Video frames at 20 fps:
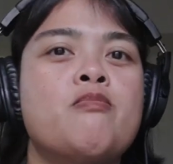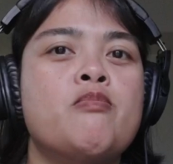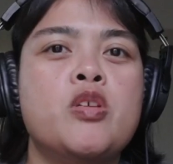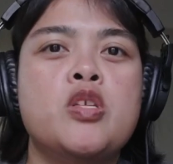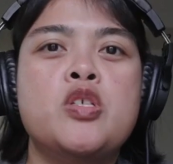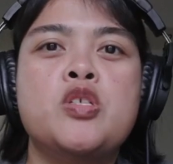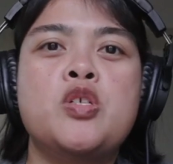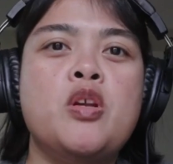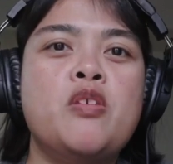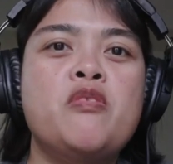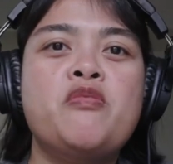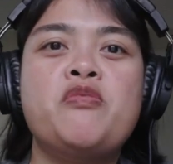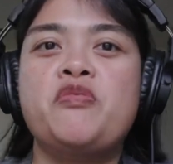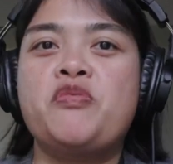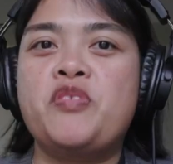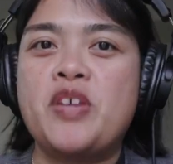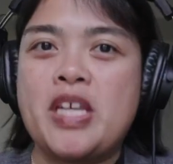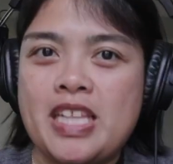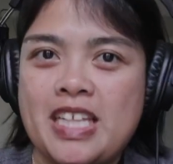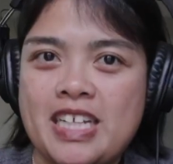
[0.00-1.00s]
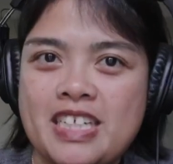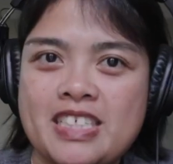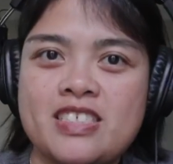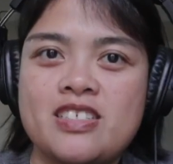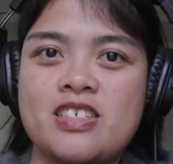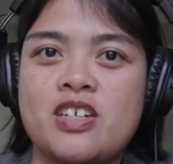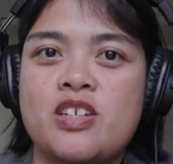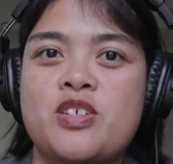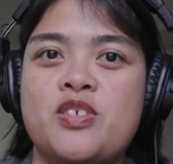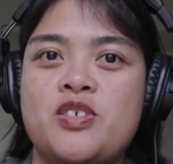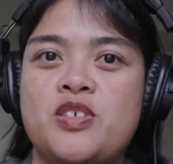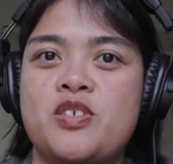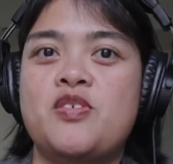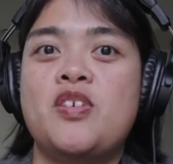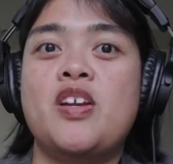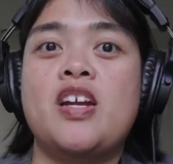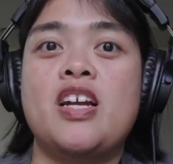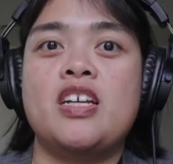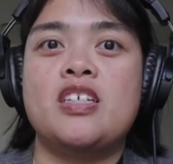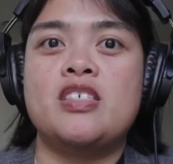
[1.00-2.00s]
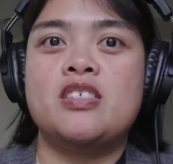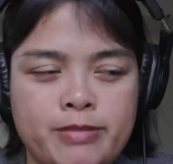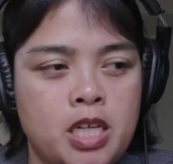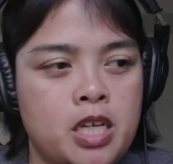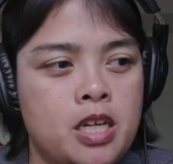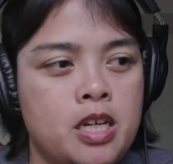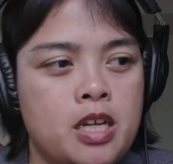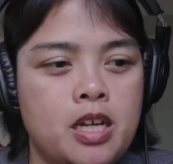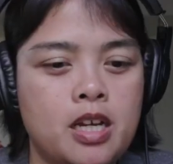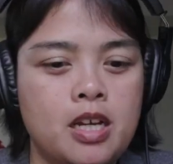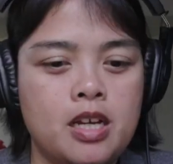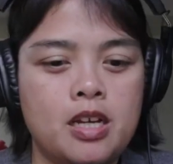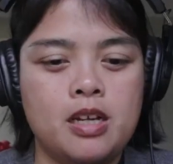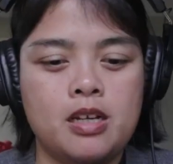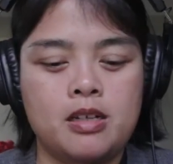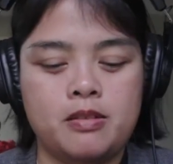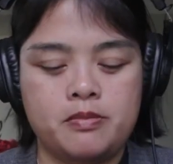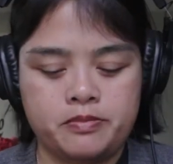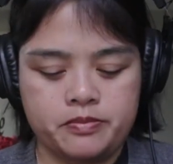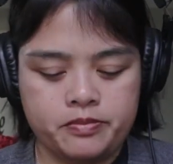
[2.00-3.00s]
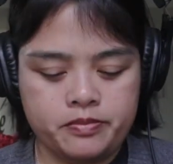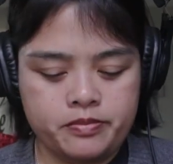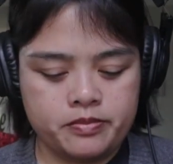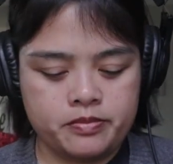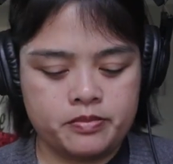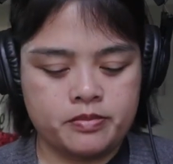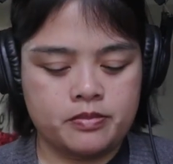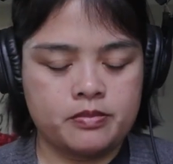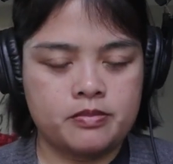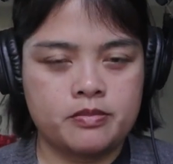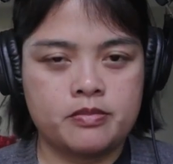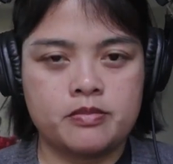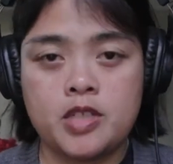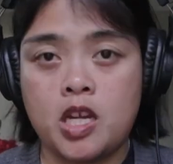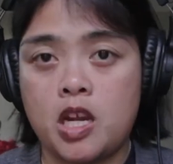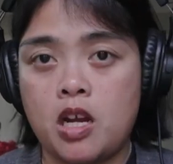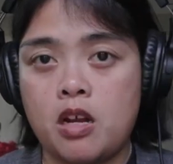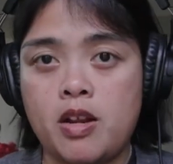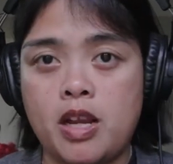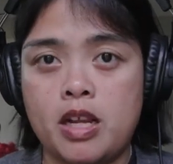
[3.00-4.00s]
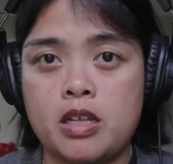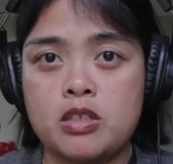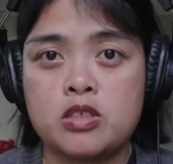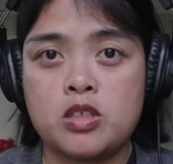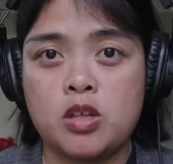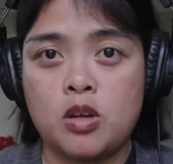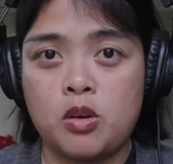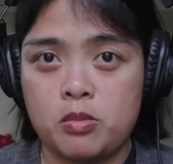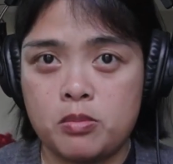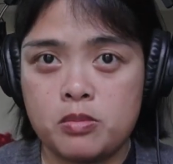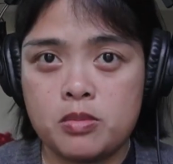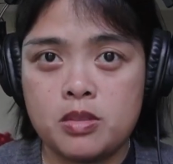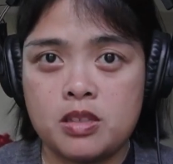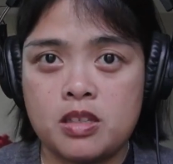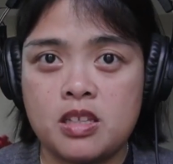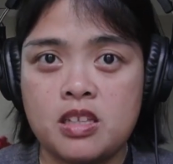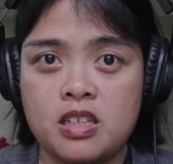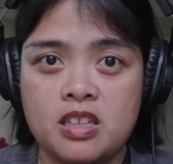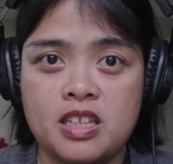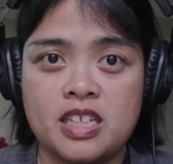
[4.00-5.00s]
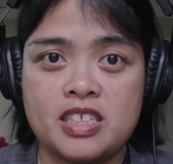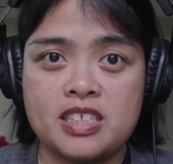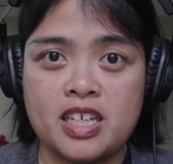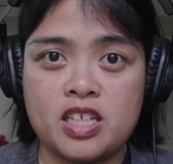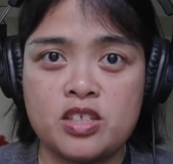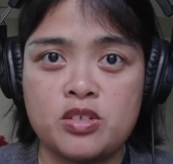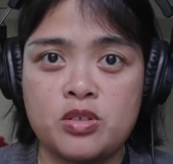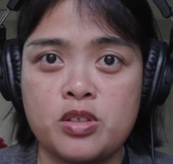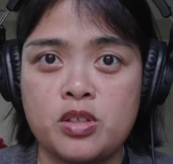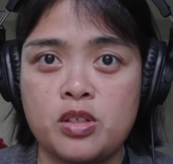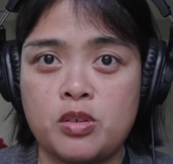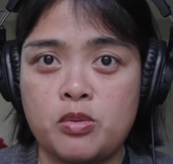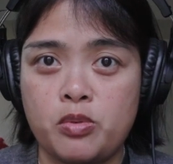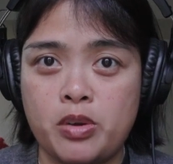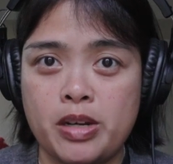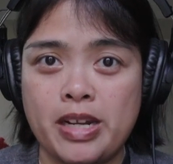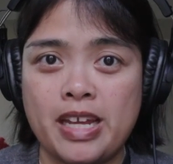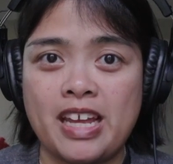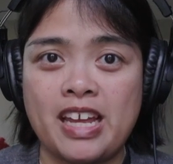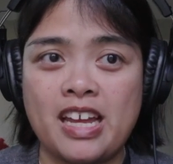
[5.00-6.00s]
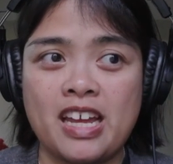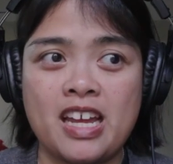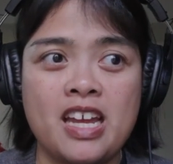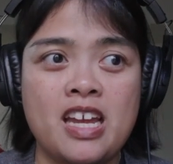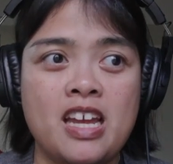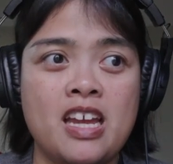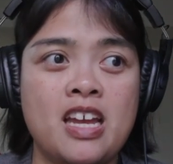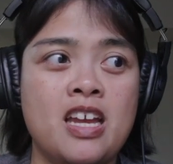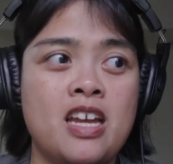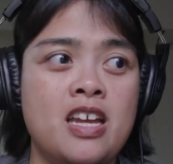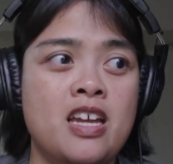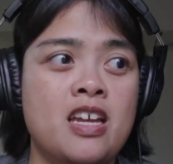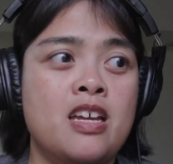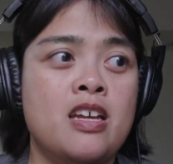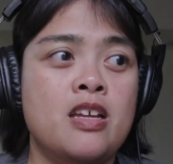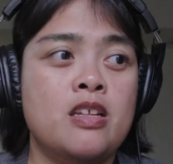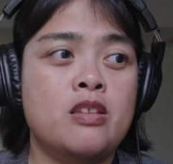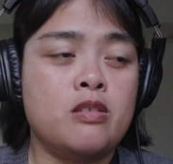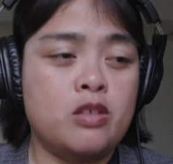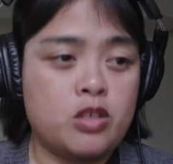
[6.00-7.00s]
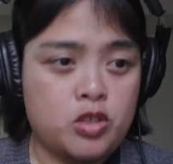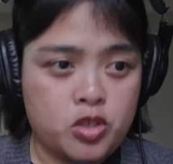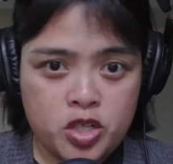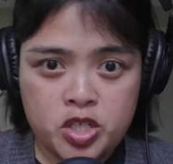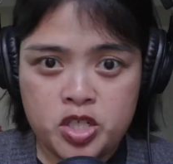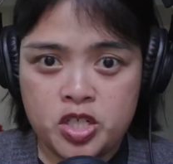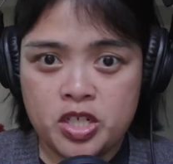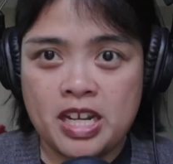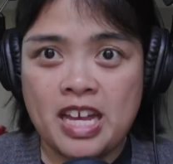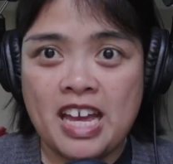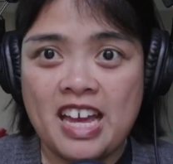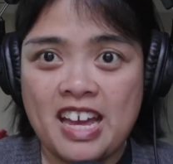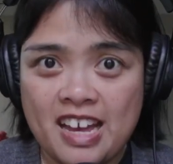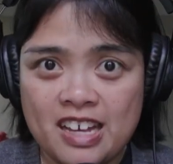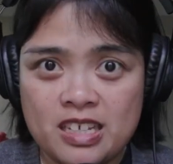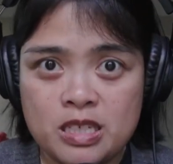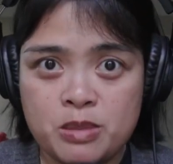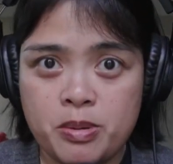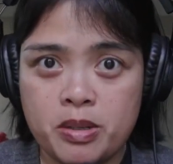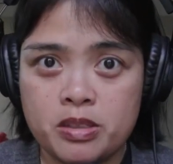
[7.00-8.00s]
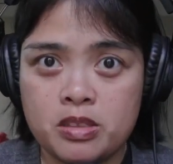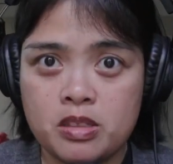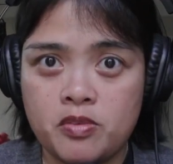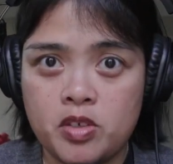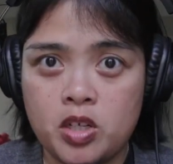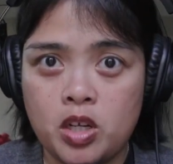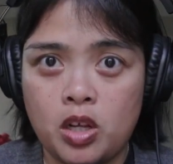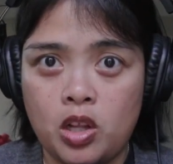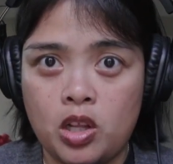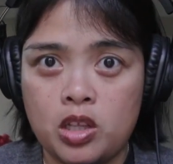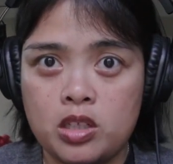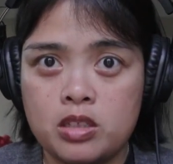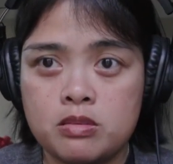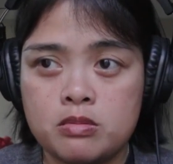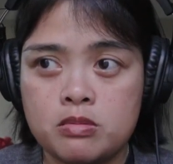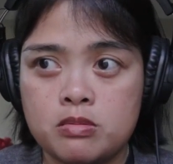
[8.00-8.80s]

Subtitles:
certain feelings start to arise. All right, so let's get to the running nutrition aspect of it all,